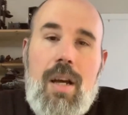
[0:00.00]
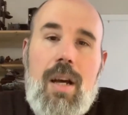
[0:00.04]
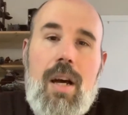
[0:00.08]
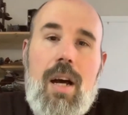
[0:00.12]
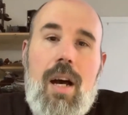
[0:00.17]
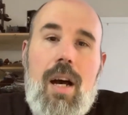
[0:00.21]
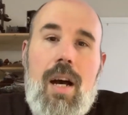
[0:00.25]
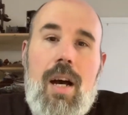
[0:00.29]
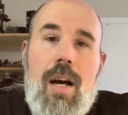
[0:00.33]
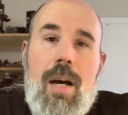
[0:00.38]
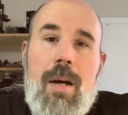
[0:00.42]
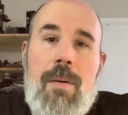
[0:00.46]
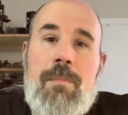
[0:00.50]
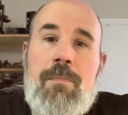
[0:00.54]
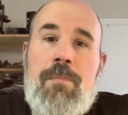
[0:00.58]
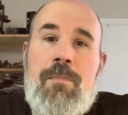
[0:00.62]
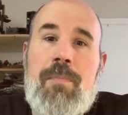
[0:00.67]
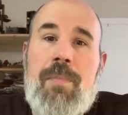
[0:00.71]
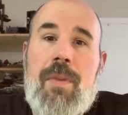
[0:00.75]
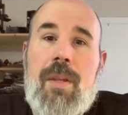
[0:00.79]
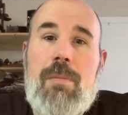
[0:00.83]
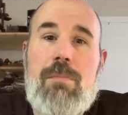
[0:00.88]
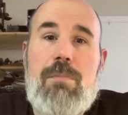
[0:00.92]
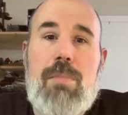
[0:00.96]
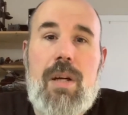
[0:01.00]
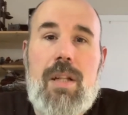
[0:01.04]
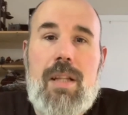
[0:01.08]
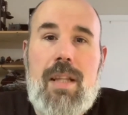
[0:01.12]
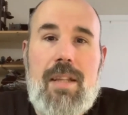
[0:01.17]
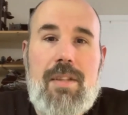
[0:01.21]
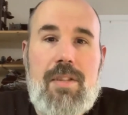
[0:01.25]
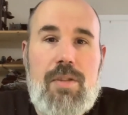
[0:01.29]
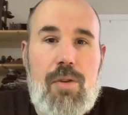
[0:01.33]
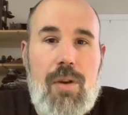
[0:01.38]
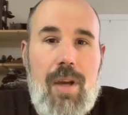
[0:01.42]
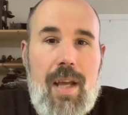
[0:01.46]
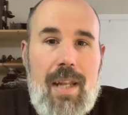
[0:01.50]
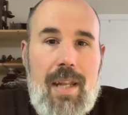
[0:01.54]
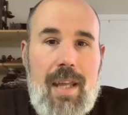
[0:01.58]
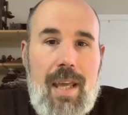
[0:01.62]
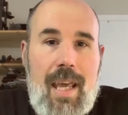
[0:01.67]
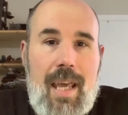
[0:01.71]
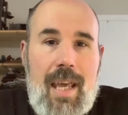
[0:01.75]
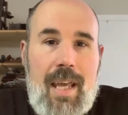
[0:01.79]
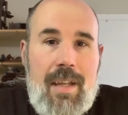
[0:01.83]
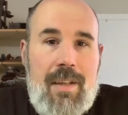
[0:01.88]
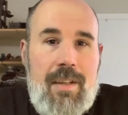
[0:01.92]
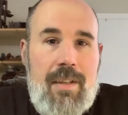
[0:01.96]
But let's go ahead
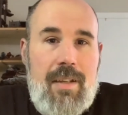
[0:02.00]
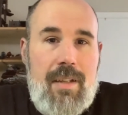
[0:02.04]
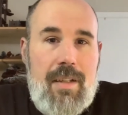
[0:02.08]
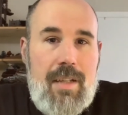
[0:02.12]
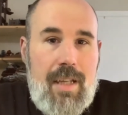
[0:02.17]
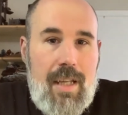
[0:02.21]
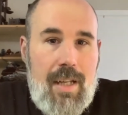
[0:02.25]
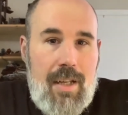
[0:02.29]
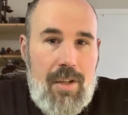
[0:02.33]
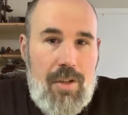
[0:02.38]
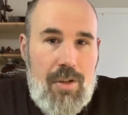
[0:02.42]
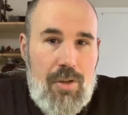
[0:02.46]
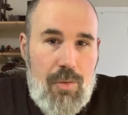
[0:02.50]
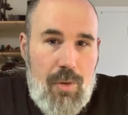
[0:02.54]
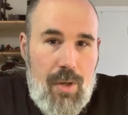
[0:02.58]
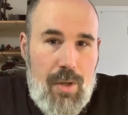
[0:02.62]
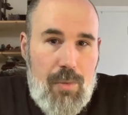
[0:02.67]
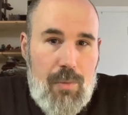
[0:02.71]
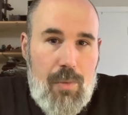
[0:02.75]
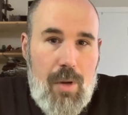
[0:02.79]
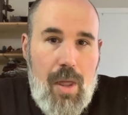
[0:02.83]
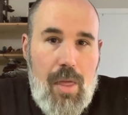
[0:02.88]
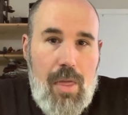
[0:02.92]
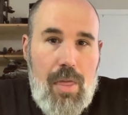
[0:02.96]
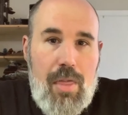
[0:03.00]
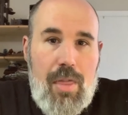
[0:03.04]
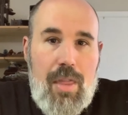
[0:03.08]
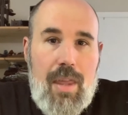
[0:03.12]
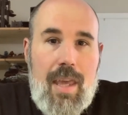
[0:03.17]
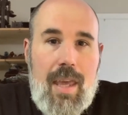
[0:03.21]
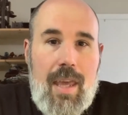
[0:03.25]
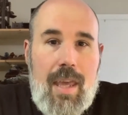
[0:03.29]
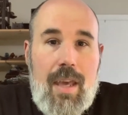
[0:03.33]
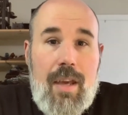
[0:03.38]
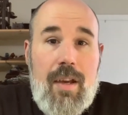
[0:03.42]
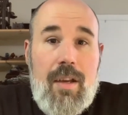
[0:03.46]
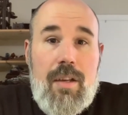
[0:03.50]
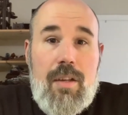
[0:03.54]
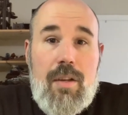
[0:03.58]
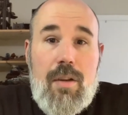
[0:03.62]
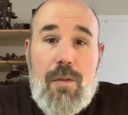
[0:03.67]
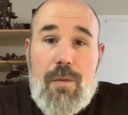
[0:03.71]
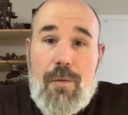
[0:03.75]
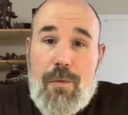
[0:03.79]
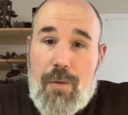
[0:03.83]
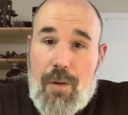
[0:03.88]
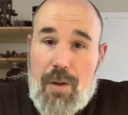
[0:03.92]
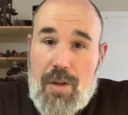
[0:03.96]
and get into it with the
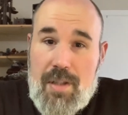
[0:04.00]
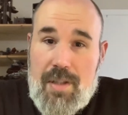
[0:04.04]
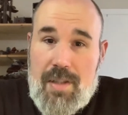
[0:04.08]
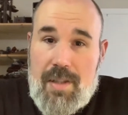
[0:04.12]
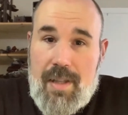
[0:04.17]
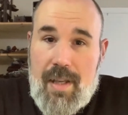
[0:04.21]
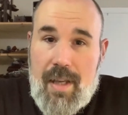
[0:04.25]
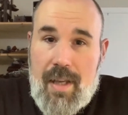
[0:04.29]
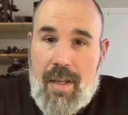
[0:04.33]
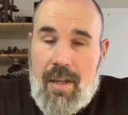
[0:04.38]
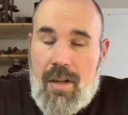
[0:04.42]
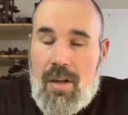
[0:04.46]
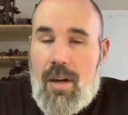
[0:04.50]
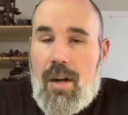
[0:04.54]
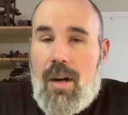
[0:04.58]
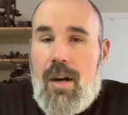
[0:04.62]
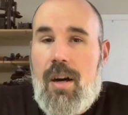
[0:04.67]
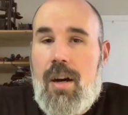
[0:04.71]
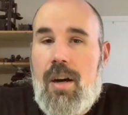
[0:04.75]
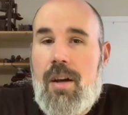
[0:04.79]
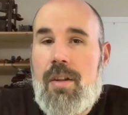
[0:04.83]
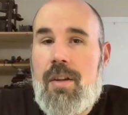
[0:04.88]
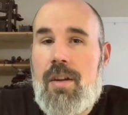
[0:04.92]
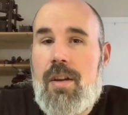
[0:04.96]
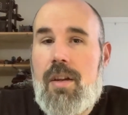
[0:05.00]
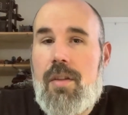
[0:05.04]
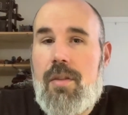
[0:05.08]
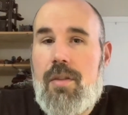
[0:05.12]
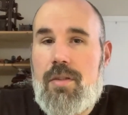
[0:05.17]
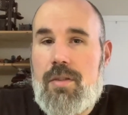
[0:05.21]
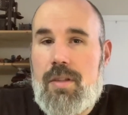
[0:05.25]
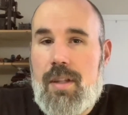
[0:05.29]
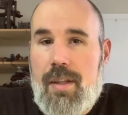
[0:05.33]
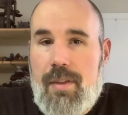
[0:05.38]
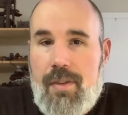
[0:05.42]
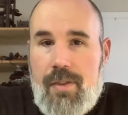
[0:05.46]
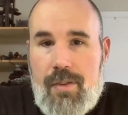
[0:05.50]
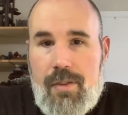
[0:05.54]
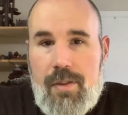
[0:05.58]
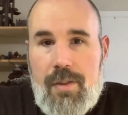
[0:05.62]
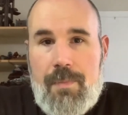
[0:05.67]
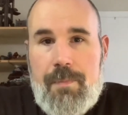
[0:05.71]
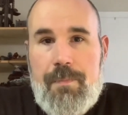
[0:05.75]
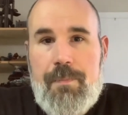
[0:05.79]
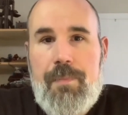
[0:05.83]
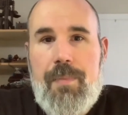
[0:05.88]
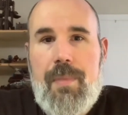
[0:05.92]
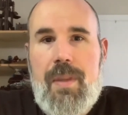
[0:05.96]
first thing on the list.
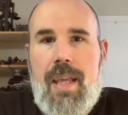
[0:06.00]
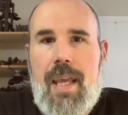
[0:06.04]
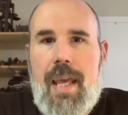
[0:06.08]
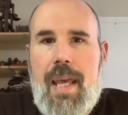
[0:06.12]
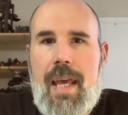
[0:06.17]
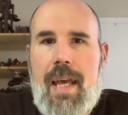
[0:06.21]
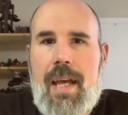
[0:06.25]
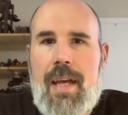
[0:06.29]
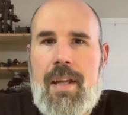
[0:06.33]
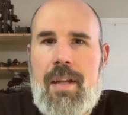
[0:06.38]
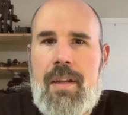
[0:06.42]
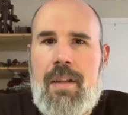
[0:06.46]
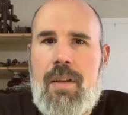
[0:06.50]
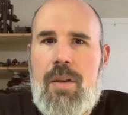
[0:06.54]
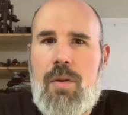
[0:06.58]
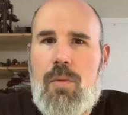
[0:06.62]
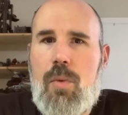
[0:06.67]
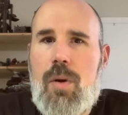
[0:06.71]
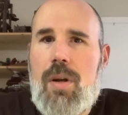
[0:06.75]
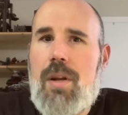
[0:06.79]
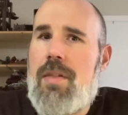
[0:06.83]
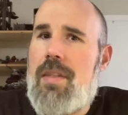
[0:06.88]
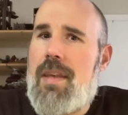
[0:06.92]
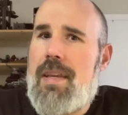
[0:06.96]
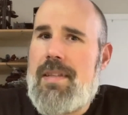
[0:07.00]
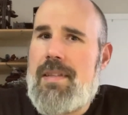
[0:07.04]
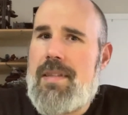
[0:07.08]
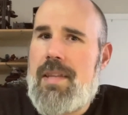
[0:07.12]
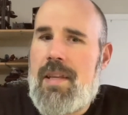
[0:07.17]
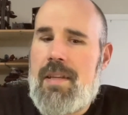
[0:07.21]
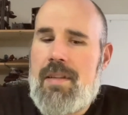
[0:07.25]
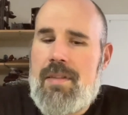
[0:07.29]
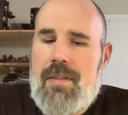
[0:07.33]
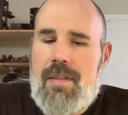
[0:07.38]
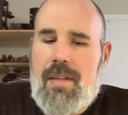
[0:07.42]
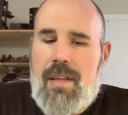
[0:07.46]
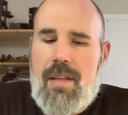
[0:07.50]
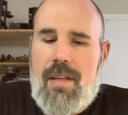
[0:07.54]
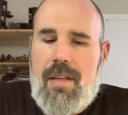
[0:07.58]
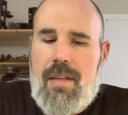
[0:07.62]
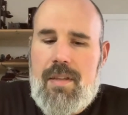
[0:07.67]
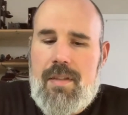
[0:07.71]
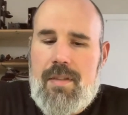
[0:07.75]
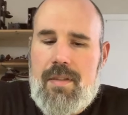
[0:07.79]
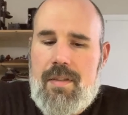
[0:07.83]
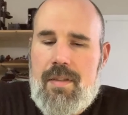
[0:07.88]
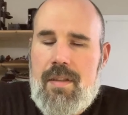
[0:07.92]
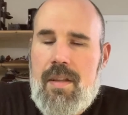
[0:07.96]
And one of these things
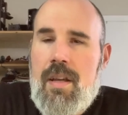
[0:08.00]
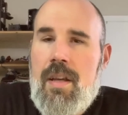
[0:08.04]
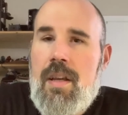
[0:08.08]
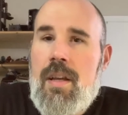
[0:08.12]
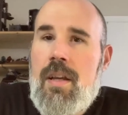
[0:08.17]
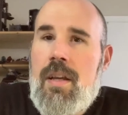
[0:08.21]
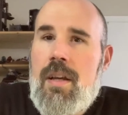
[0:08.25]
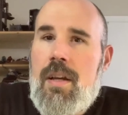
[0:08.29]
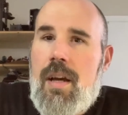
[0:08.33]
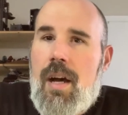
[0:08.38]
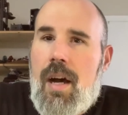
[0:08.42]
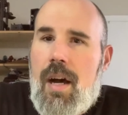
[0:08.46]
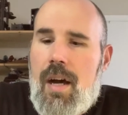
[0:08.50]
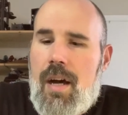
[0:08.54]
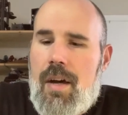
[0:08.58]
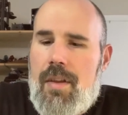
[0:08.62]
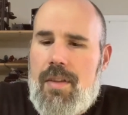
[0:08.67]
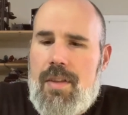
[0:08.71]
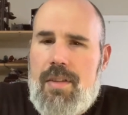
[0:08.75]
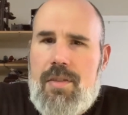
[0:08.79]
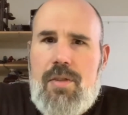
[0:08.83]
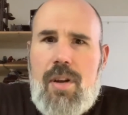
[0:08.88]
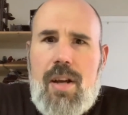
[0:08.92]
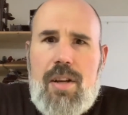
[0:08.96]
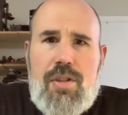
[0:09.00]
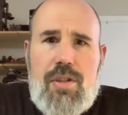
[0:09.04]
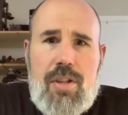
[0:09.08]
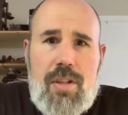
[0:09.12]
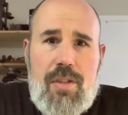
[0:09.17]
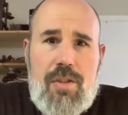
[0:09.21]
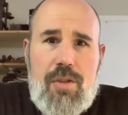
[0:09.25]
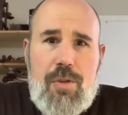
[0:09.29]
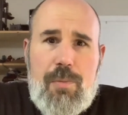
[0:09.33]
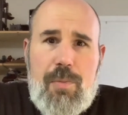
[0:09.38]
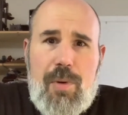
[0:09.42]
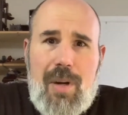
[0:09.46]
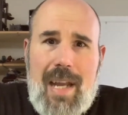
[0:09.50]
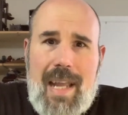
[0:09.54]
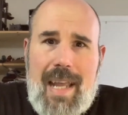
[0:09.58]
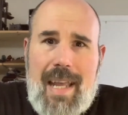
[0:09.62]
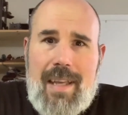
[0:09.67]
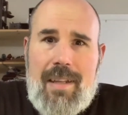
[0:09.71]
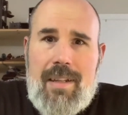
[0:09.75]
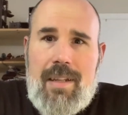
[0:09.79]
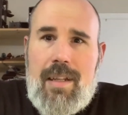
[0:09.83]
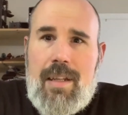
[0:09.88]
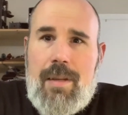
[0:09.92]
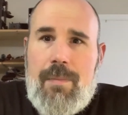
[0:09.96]
is, these are actually super
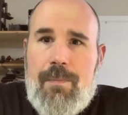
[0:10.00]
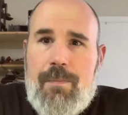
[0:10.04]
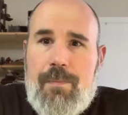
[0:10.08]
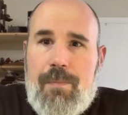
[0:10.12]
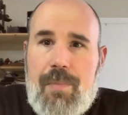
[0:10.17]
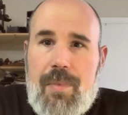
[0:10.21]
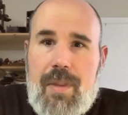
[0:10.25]
handy.